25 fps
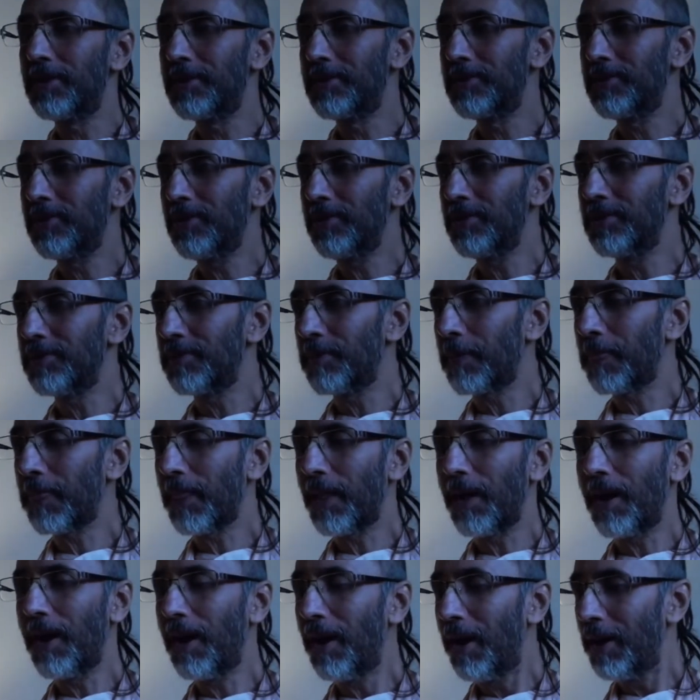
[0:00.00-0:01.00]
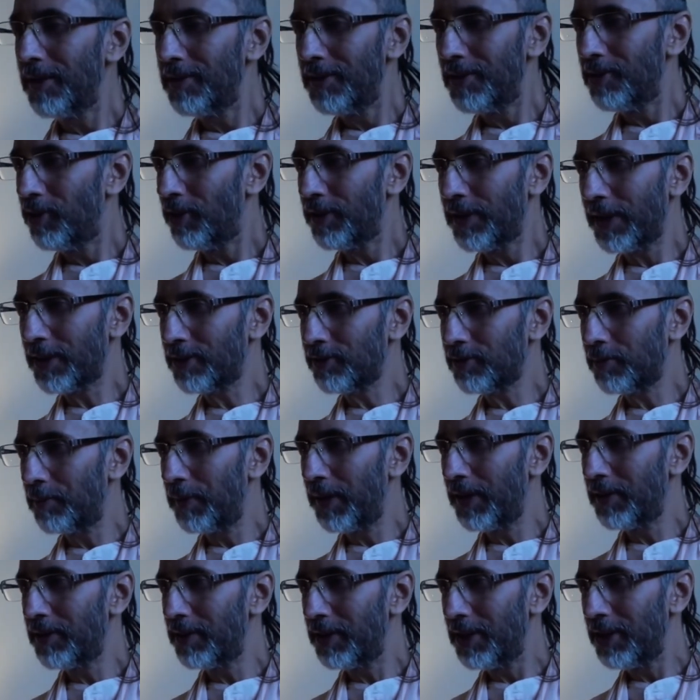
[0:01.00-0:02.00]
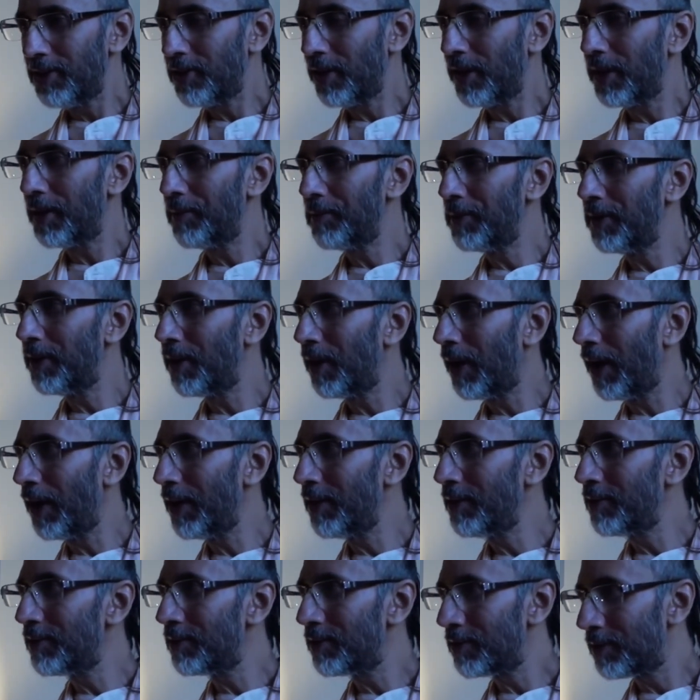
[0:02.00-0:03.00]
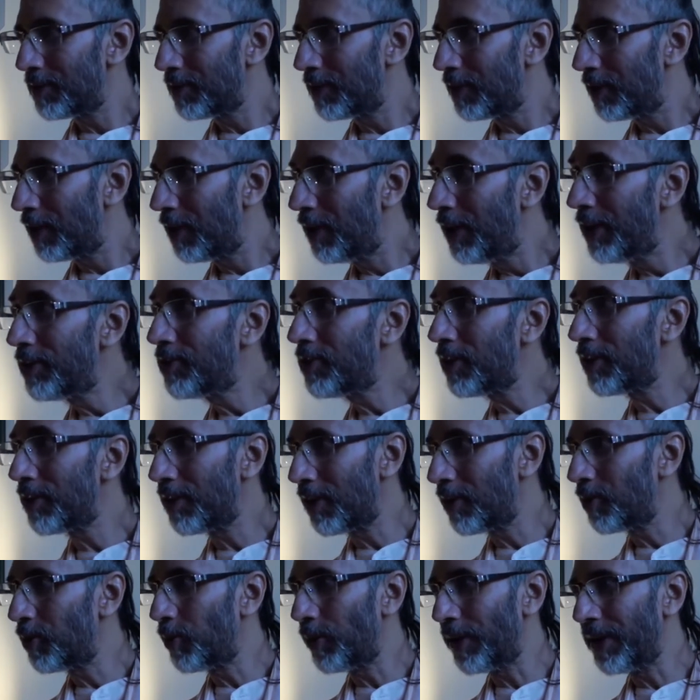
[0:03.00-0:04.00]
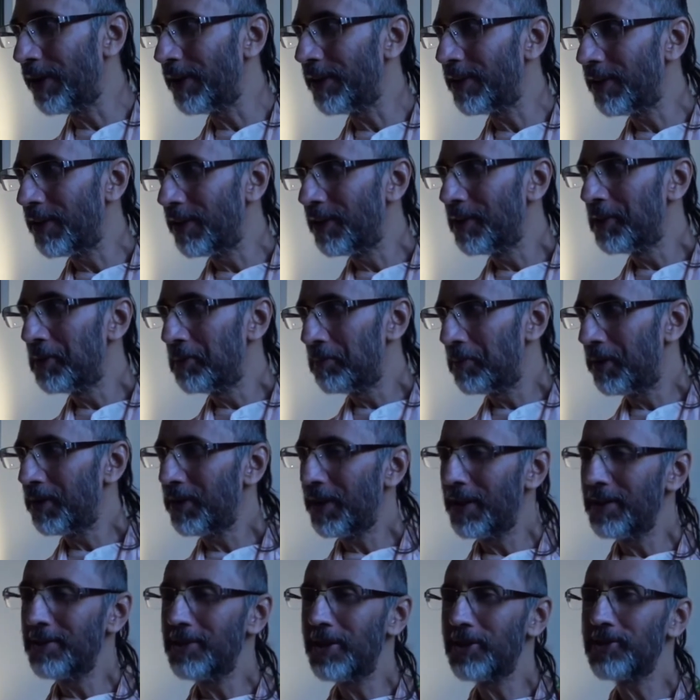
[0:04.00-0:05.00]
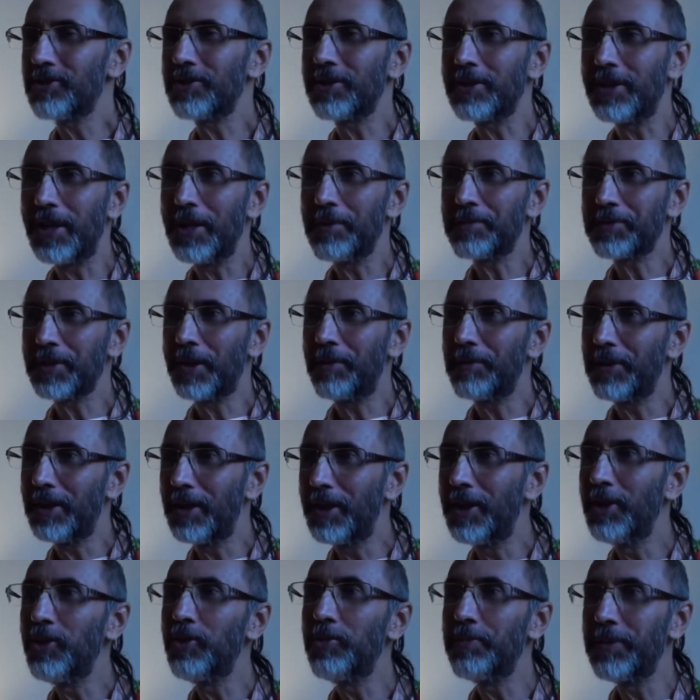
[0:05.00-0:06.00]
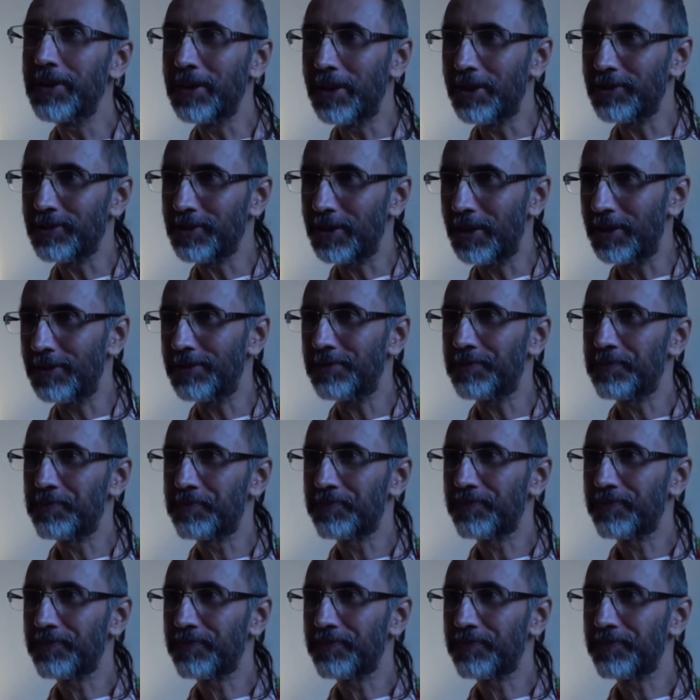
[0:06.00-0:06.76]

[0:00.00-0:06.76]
So I did not explain each and every line literal way, but I just gave some illumination,